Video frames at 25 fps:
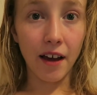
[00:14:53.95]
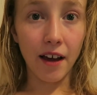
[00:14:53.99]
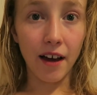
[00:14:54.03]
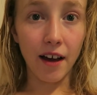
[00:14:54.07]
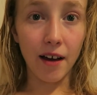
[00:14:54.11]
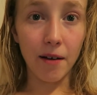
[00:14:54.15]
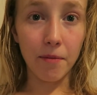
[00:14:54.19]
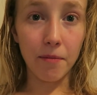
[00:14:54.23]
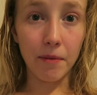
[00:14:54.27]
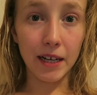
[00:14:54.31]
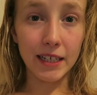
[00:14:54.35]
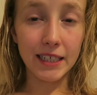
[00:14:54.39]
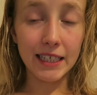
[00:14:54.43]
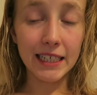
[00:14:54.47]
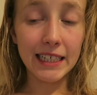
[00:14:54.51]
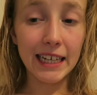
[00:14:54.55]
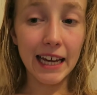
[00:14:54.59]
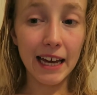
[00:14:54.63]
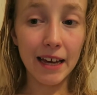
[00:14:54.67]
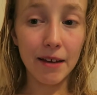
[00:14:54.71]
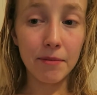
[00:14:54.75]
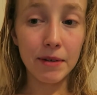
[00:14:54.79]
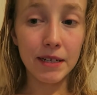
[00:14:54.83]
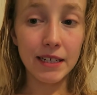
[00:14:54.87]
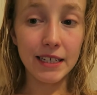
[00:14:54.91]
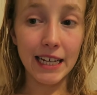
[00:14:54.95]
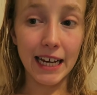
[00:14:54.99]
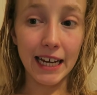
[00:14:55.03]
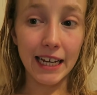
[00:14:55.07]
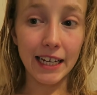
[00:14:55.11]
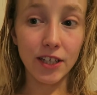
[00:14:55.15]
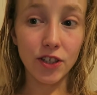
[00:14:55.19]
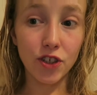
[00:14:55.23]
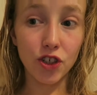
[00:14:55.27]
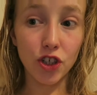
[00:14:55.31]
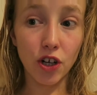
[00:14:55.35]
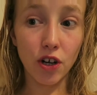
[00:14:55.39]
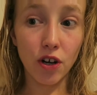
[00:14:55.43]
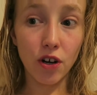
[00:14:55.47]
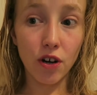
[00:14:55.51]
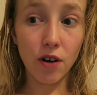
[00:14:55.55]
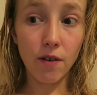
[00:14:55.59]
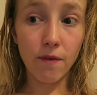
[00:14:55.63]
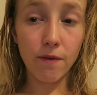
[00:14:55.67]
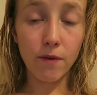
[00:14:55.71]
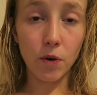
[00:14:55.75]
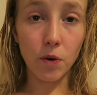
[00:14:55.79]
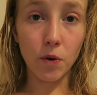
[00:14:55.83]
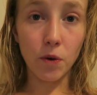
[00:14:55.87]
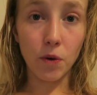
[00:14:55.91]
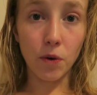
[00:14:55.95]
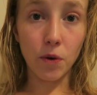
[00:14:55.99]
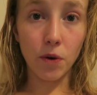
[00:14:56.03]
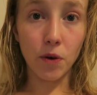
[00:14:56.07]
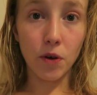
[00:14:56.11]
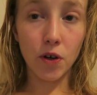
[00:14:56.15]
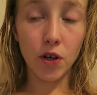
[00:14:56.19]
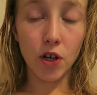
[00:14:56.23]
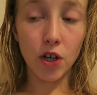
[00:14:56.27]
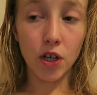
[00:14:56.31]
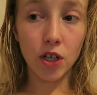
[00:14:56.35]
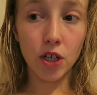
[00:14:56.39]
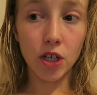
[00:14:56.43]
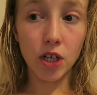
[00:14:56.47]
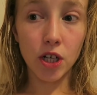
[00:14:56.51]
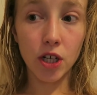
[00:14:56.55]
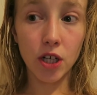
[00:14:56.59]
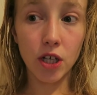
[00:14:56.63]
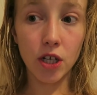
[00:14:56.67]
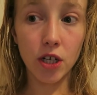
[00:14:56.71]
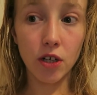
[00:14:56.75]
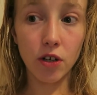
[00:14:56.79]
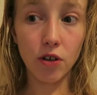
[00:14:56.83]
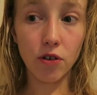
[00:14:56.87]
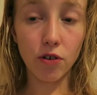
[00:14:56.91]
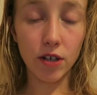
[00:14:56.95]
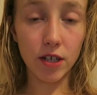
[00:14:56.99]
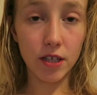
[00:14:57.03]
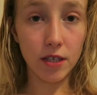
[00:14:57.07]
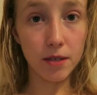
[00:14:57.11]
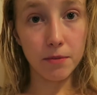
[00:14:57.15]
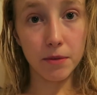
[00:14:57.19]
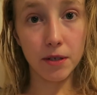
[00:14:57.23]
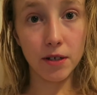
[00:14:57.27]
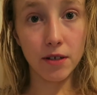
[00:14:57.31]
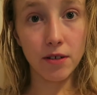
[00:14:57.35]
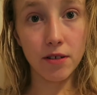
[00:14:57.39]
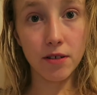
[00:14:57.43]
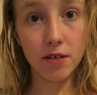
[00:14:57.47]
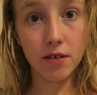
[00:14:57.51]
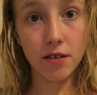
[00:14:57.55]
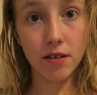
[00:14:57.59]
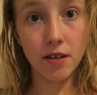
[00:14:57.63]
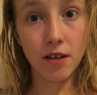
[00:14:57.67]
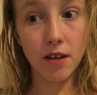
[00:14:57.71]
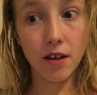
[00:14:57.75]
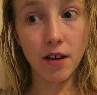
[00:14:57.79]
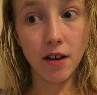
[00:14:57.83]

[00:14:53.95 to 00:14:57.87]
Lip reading: I did get him a date jar for Christmas,